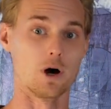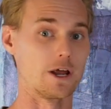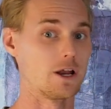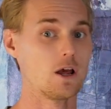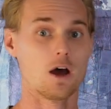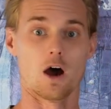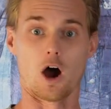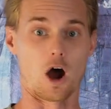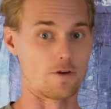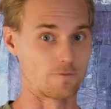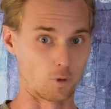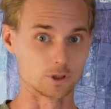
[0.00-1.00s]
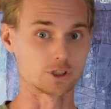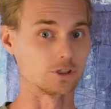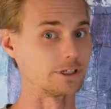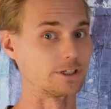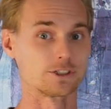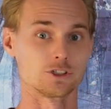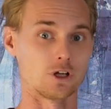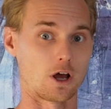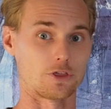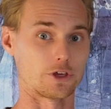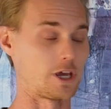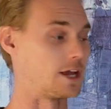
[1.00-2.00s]
but Unfortunately, this is
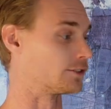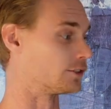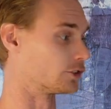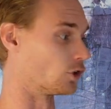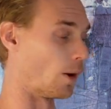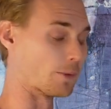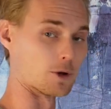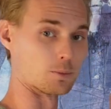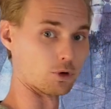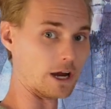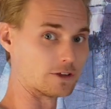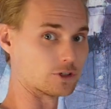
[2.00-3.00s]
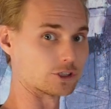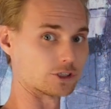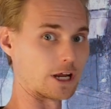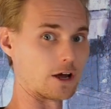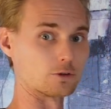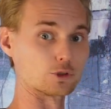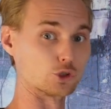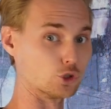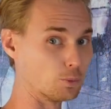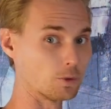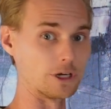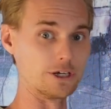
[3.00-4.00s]
not the case, and so I'm gonna break this down
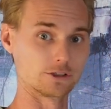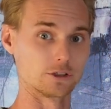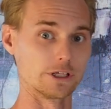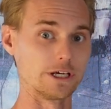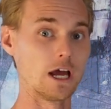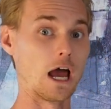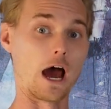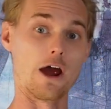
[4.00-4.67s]
super easily.